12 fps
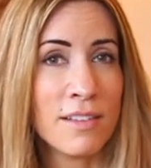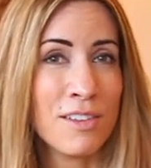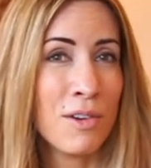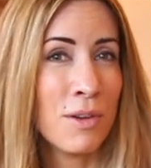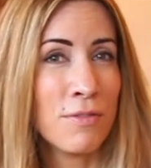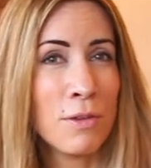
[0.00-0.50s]

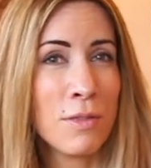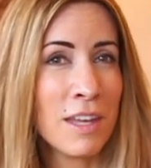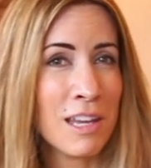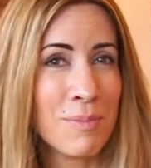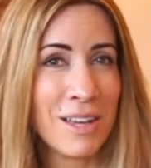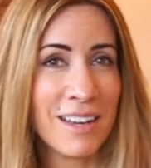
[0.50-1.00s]
So if you
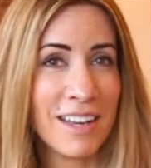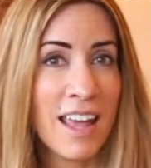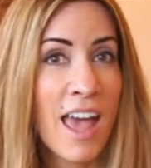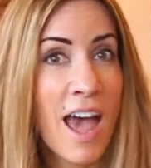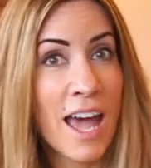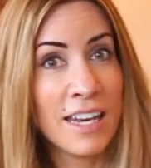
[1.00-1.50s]
think about it,
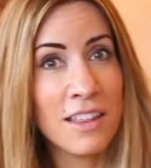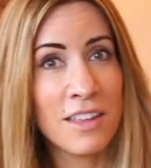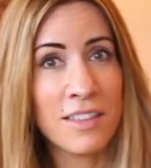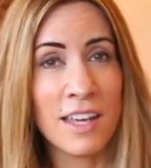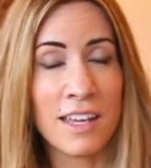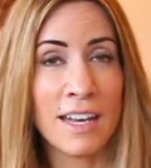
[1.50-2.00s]

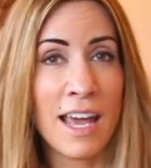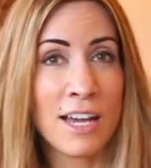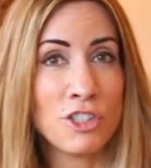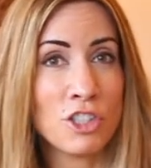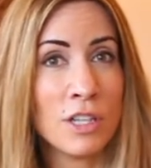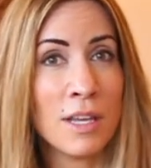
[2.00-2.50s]
anything that can
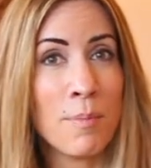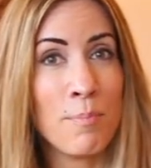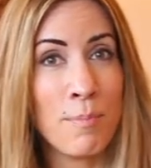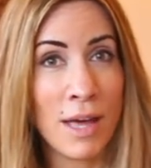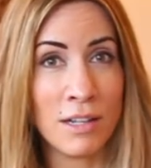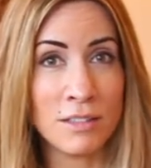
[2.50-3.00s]
actually
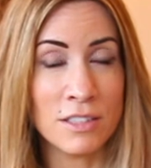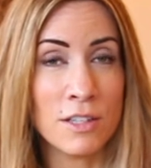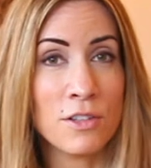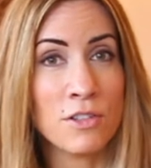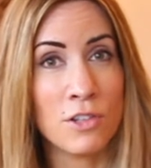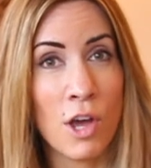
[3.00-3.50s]
melt
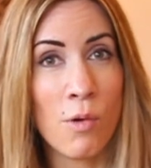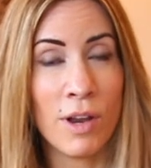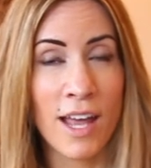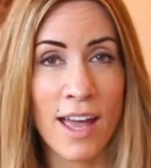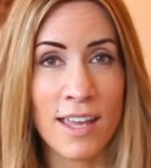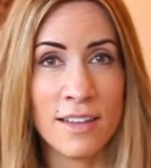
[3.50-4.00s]
snow
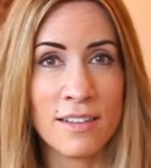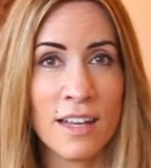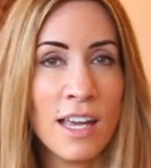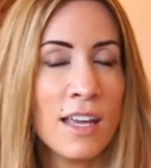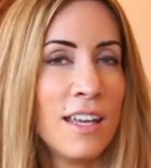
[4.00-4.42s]
and ice